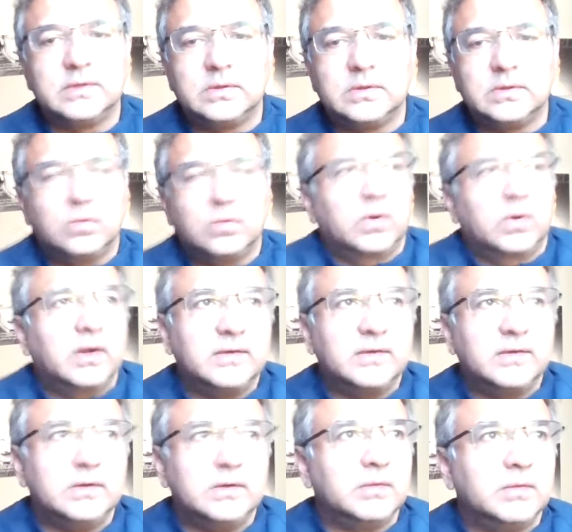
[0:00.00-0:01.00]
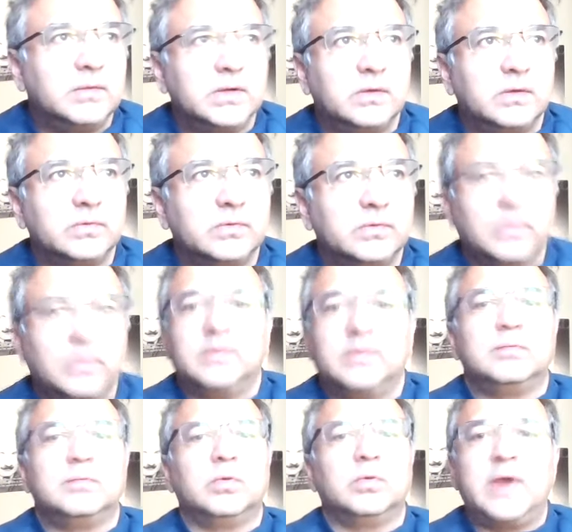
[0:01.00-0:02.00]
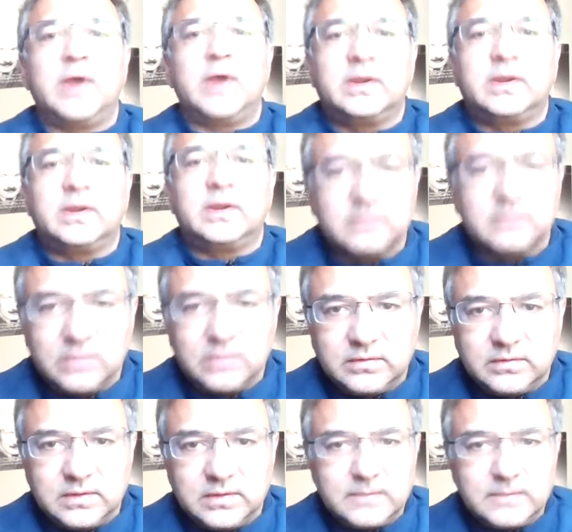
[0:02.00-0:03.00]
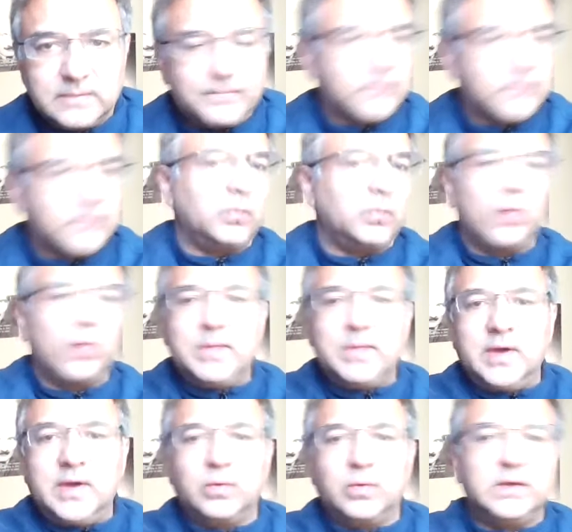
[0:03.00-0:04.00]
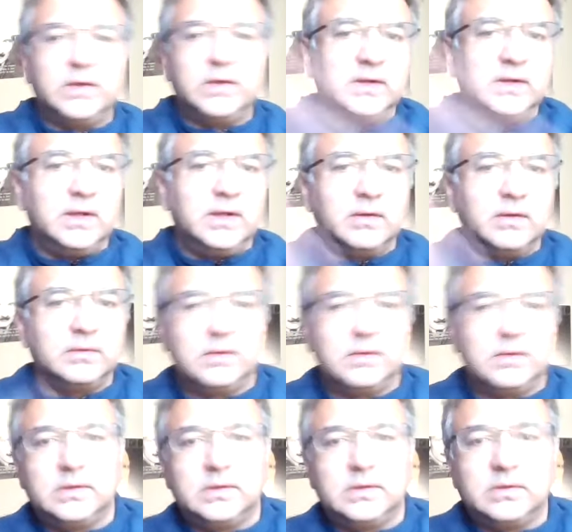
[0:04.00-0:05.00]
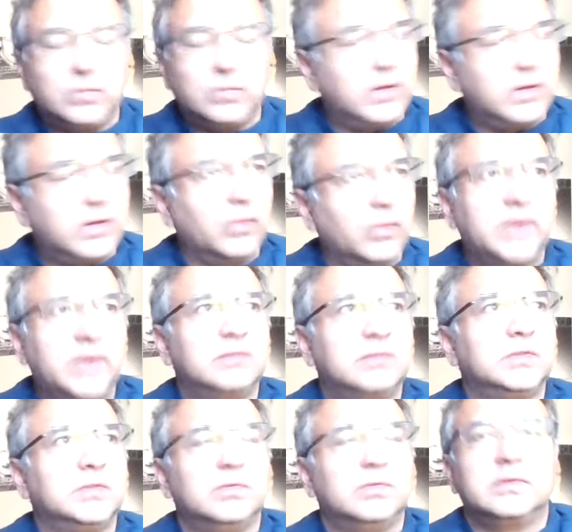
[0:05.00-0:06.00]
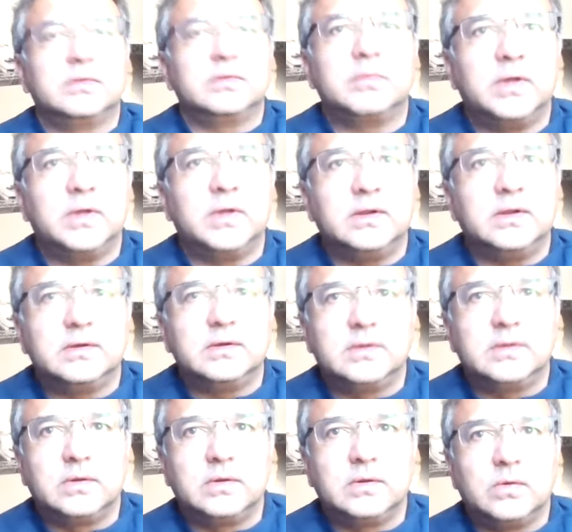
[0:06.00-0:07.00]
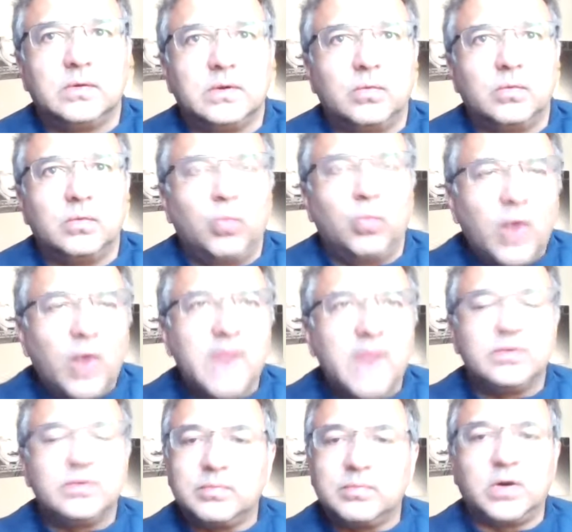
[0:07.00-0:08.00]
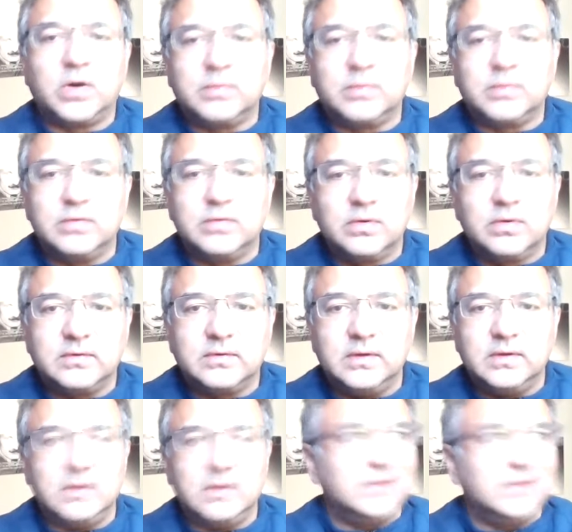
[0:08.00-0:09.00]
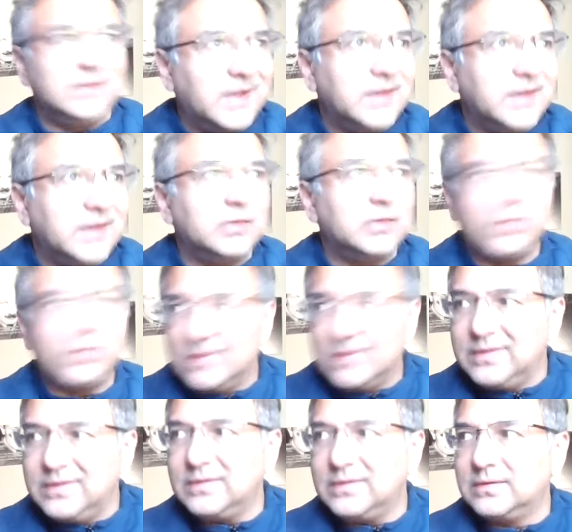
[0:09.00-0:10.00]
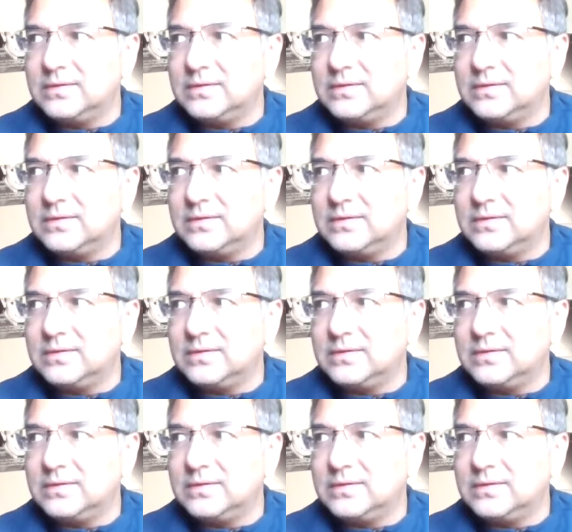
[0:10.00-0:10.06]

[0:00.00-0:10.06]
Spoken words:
organizing human culture. We have this miraculous diversity from way back when to now. It's one of the greatest mysteries of the planet. Why this remarkable diversity in diet, cuisine,